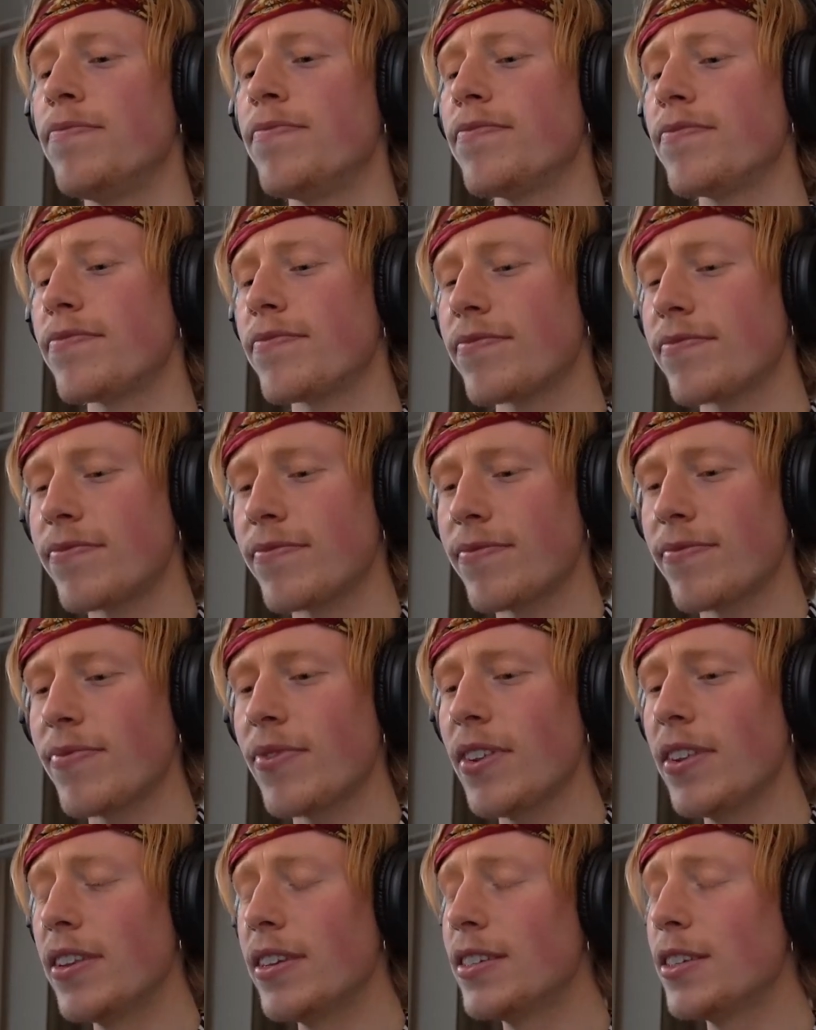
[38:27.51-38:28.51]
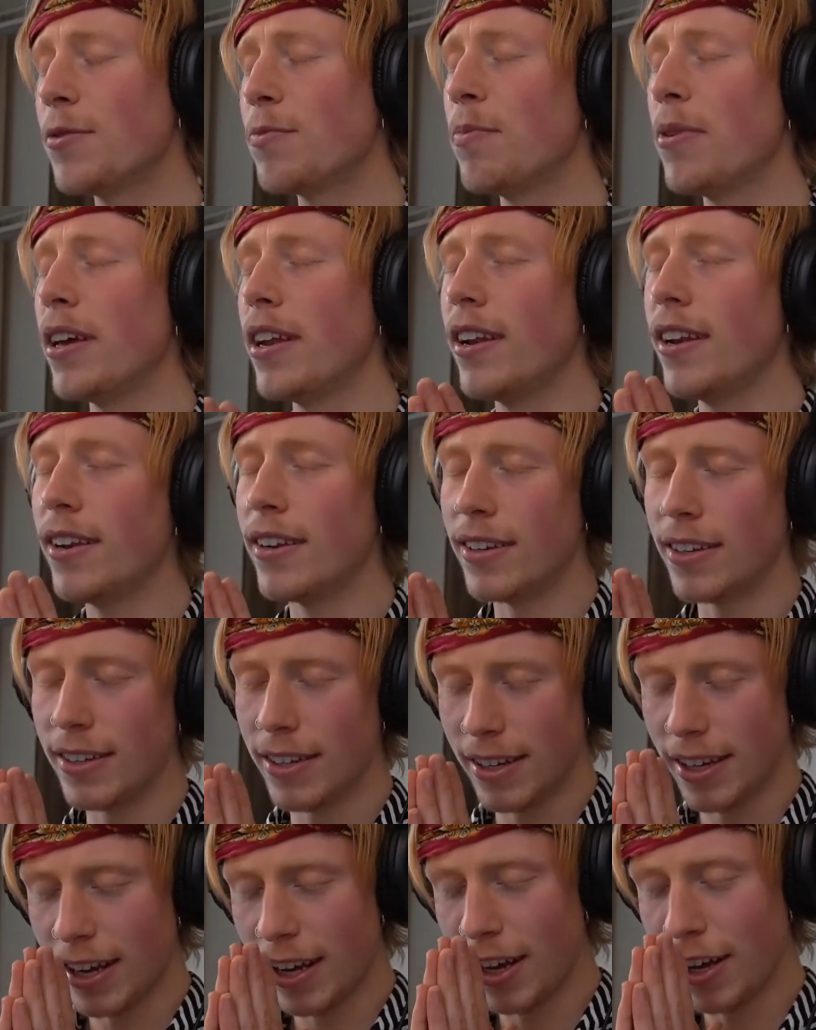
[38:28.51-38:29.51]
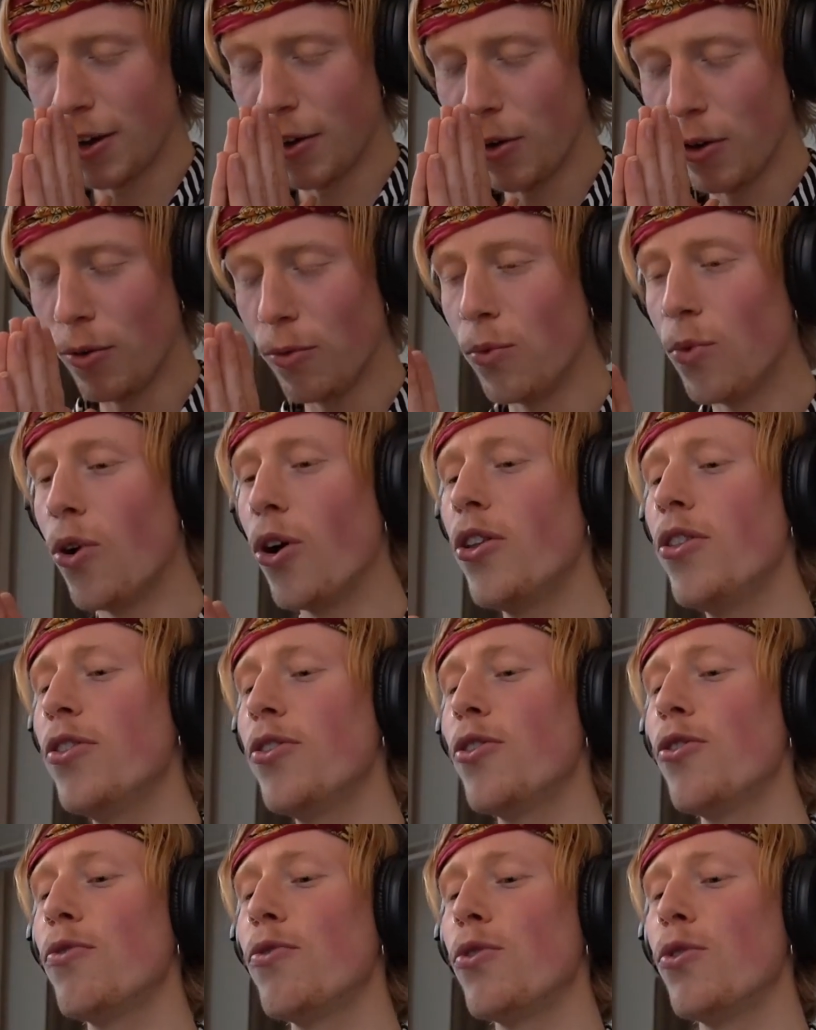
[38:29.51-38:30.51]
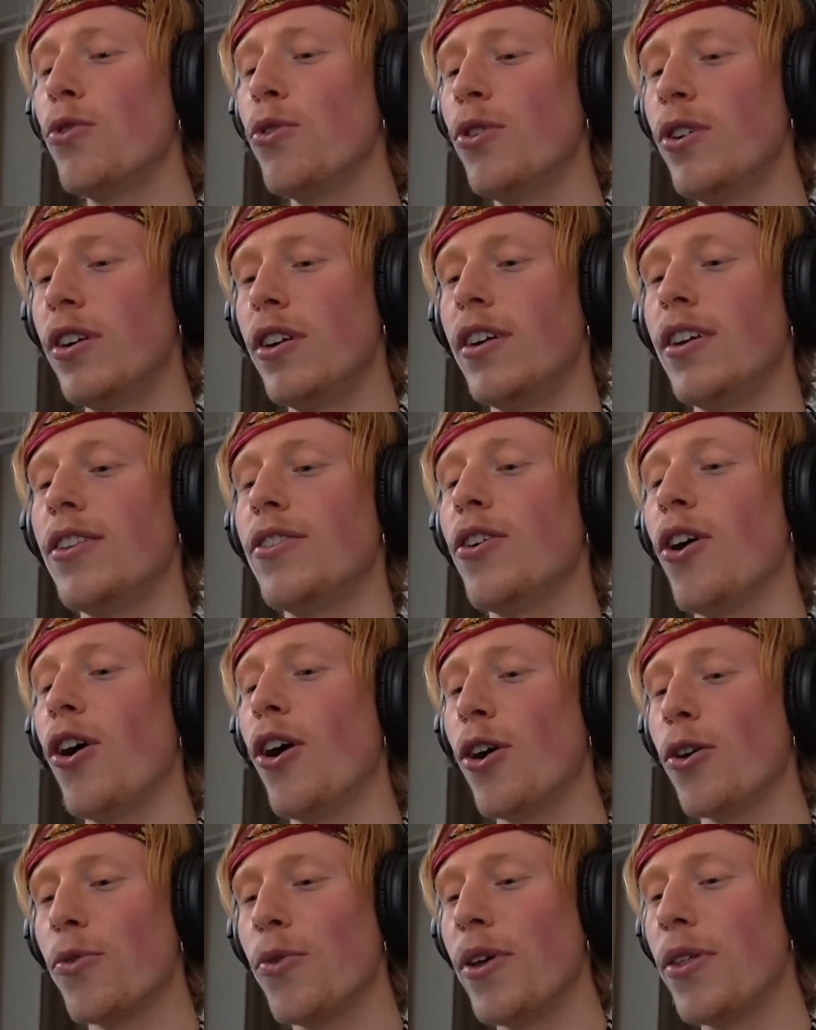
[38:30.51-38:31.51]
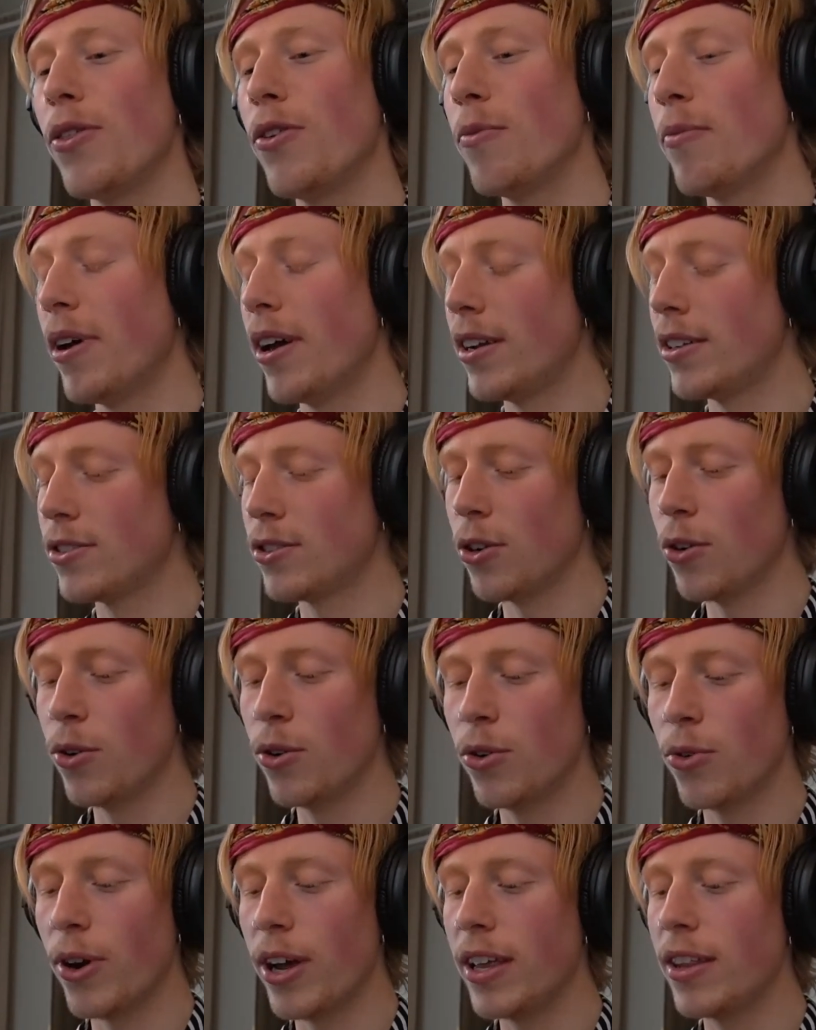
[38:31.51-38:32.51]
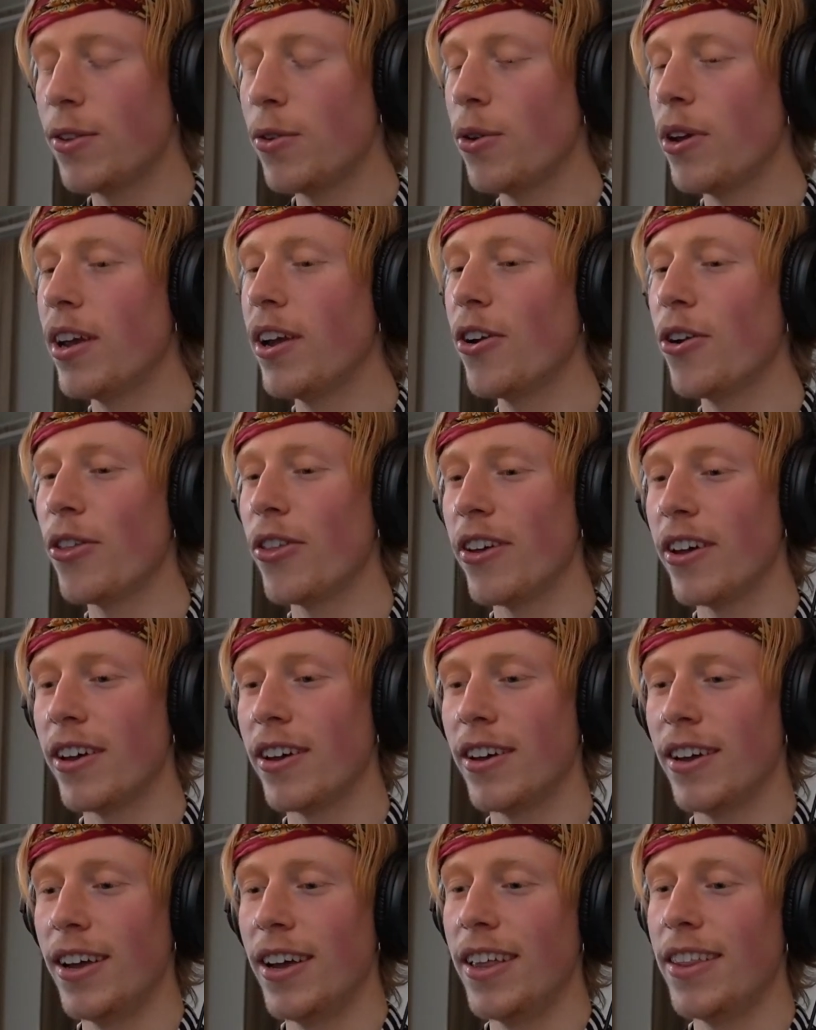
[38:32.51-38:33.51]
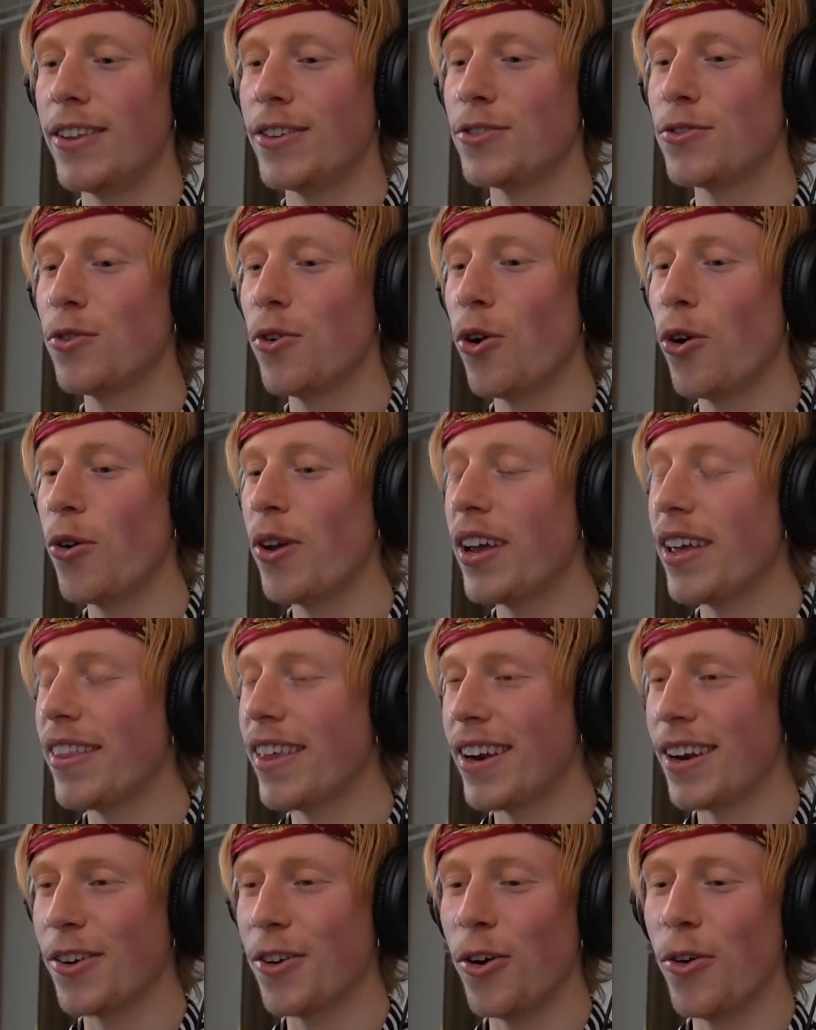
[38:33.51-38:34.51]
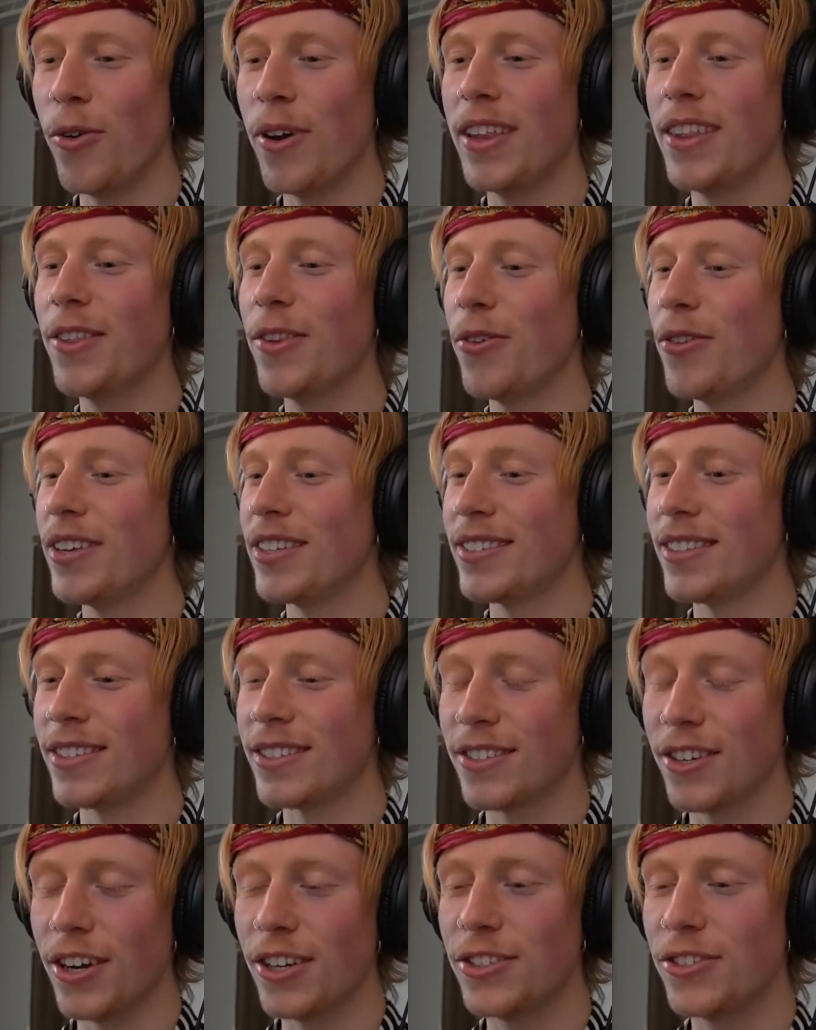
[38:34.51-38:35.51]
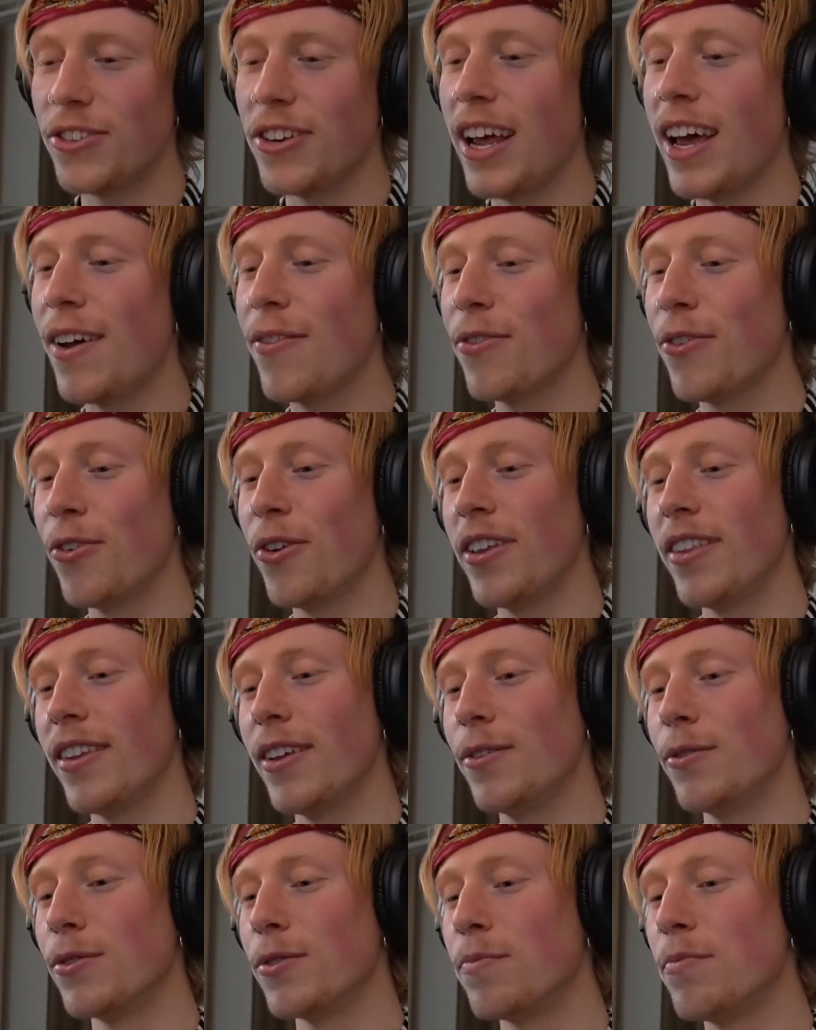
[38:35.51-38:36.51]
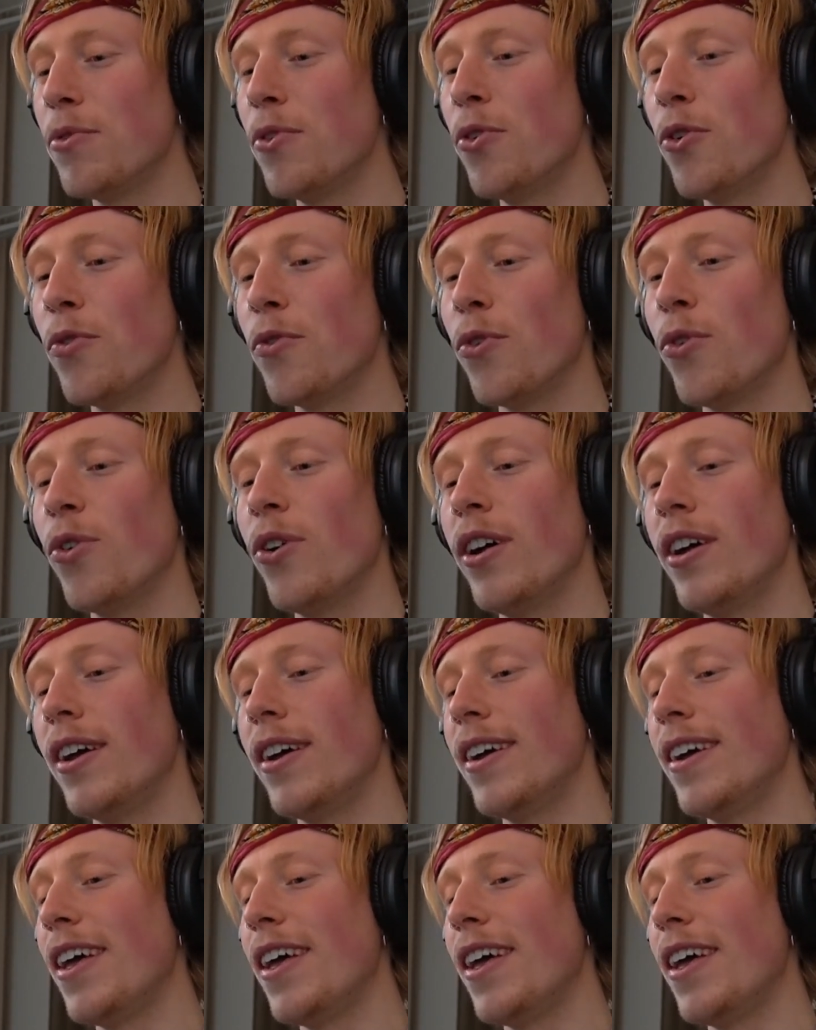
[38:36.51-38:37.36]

This has been a wonderful talk with you, man. So great to hear the story and then go into this discussion after it. It was beautiful.